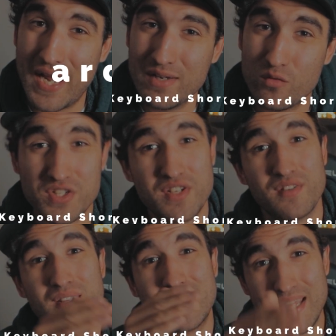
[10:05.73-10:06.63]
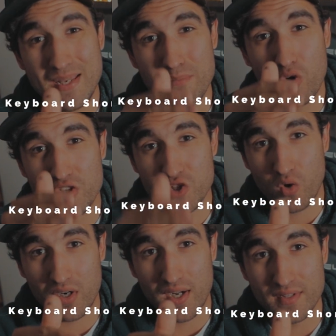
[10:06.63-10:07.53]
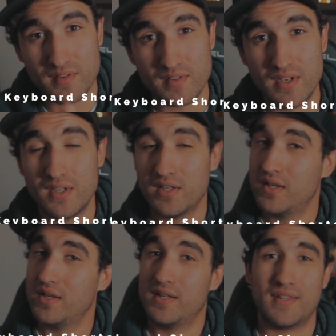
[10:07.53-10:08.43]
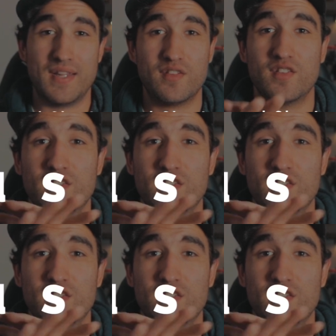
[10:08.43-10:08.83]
8, which is keyboard shortcuts. This is